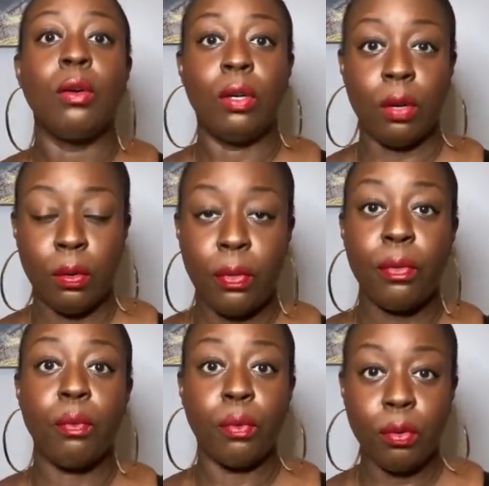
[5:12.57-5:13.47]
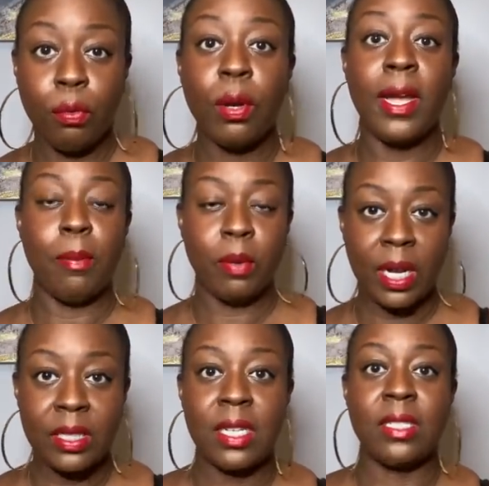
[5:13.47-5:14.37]
go through a
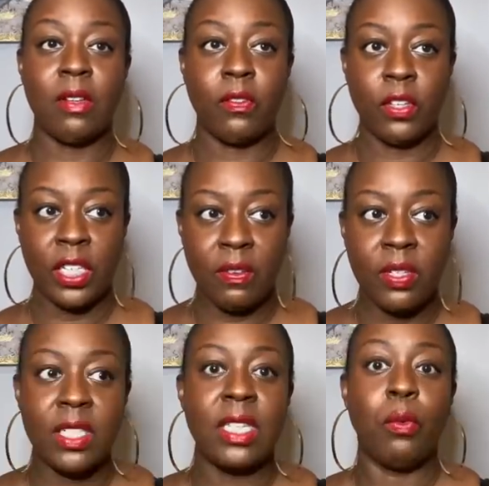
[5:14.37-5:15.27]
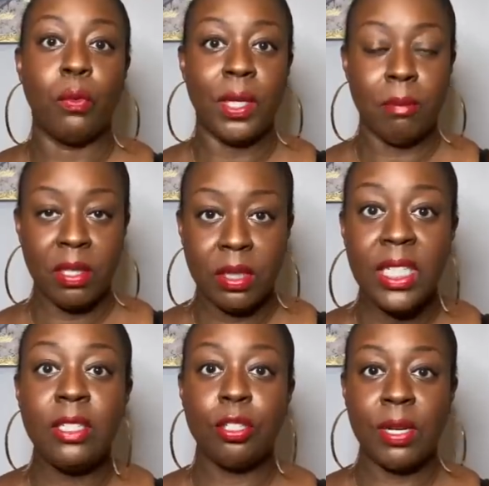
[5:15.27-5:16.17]
process of forgiveness,
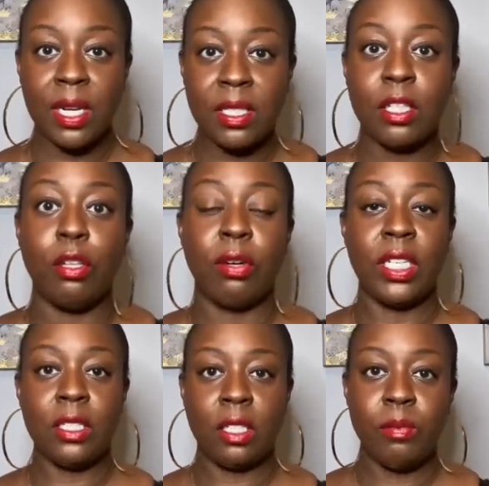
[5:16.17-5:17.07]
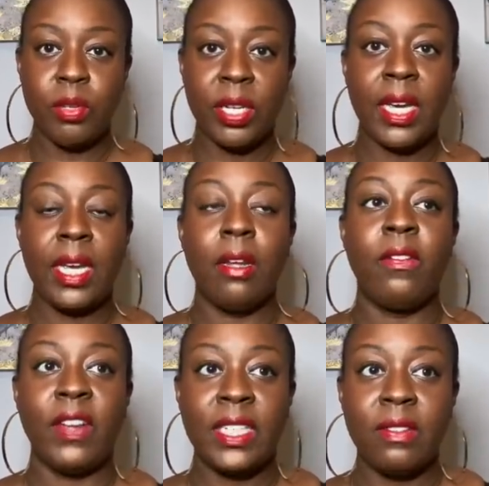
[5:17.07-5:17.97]
rebuilding trust, learning to communicate
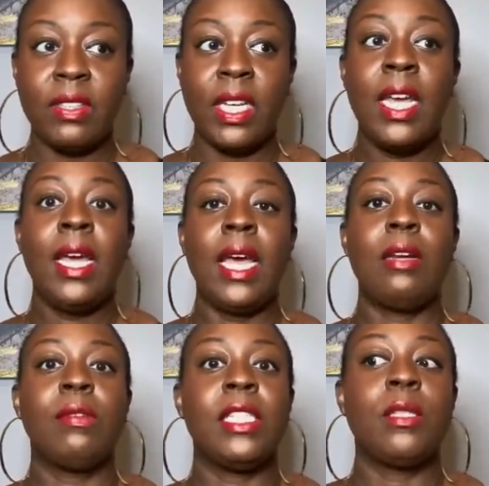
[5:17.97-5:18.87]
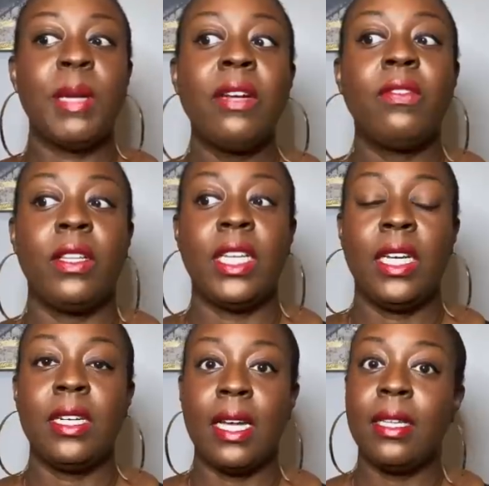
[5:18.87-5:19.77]
effectively and respectfully,
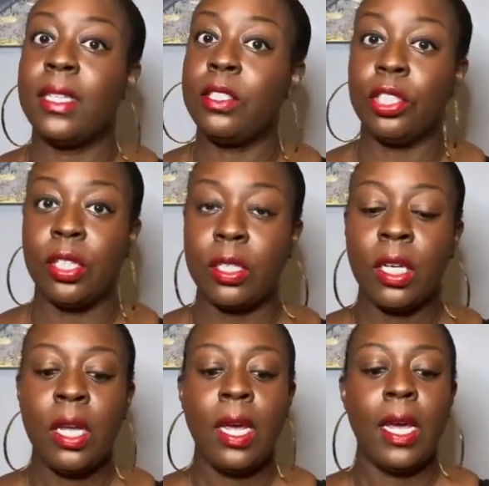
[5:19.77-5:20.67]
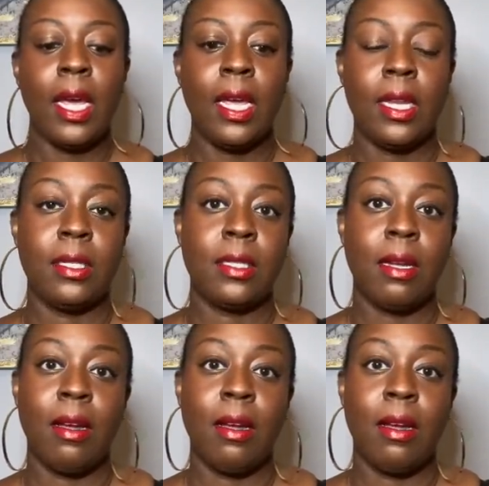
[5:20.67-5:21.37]
not like a jerk, and,